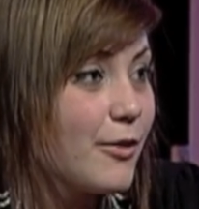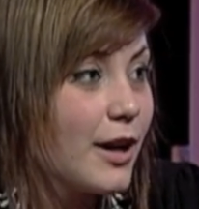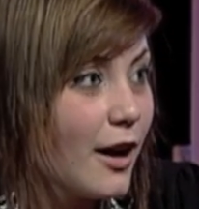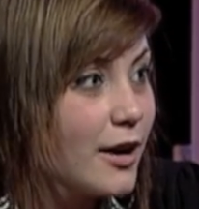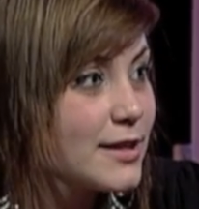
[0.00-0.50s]
we
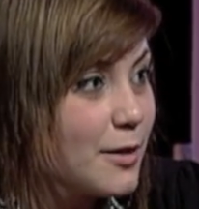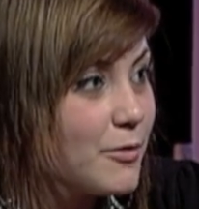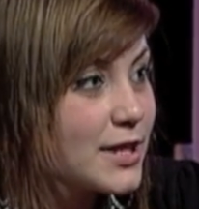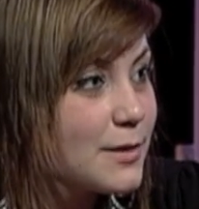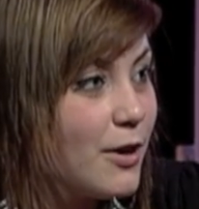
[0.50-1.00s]
are
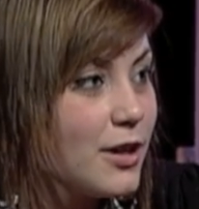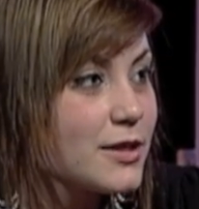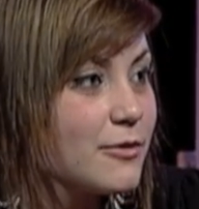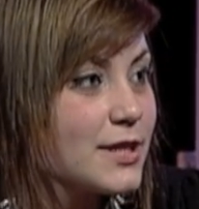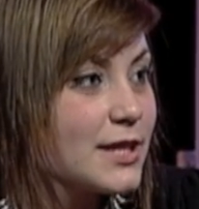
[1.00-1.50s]
somewhat small,
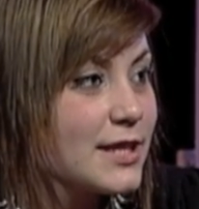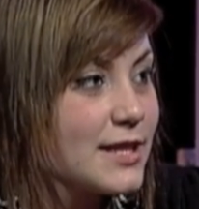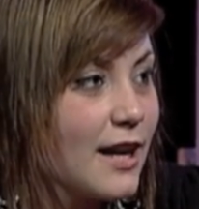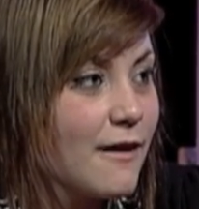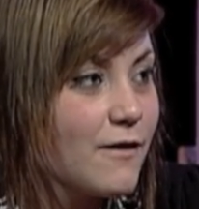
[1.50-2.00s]
so it's nice
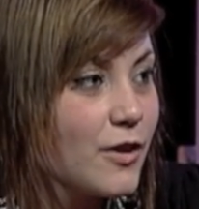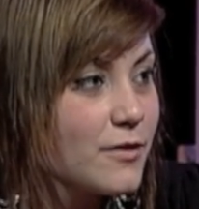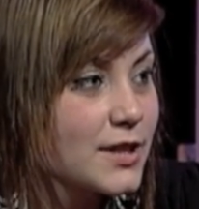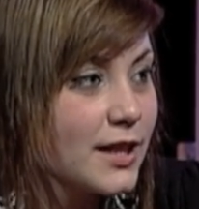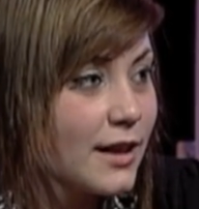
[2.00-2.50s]
to have
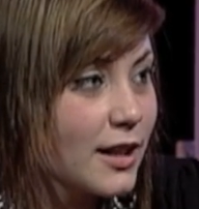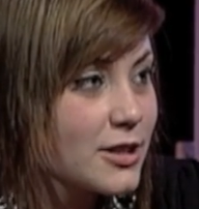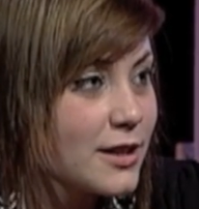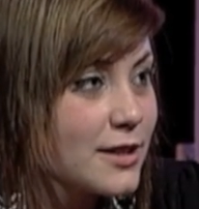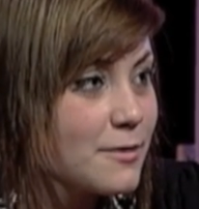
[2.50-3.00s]
those
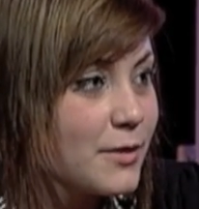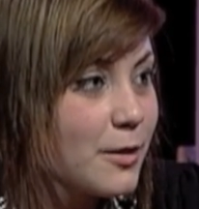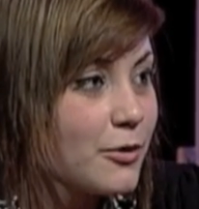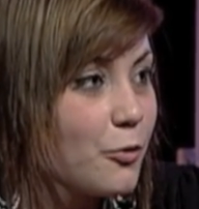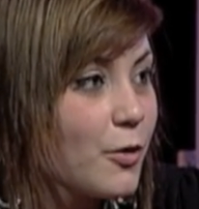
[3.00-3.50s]
connections and be
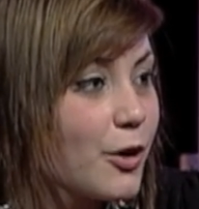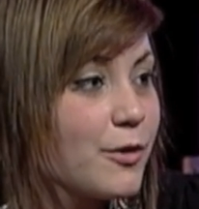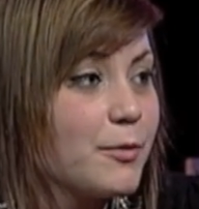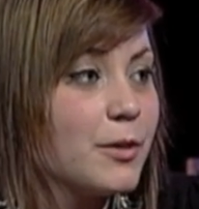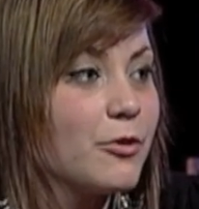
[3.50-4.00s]
able to work
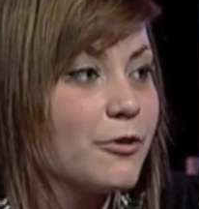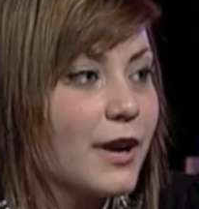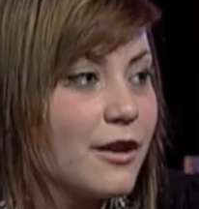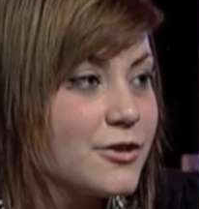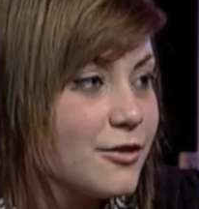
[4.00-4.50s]
with people
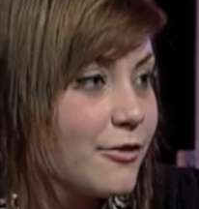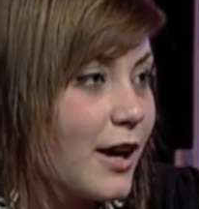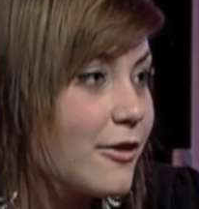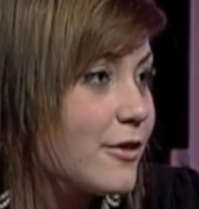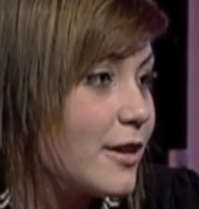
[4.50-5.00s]
around you
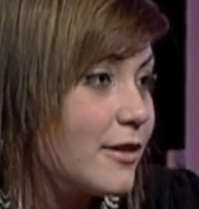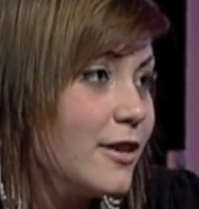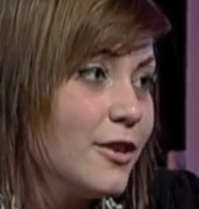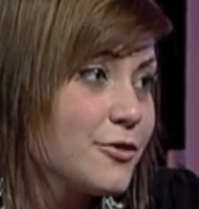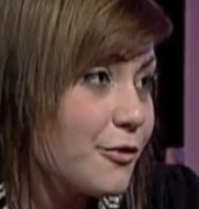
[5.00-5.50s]
rather than
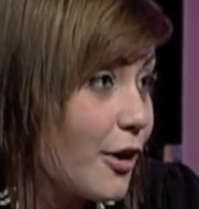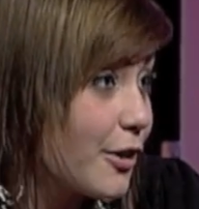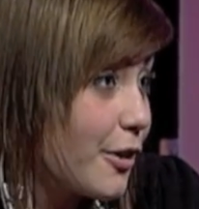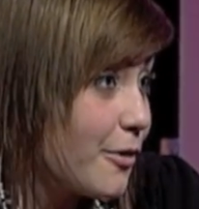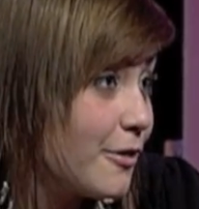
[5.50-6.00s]

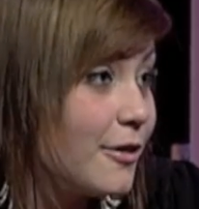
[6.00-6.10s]
Toronto.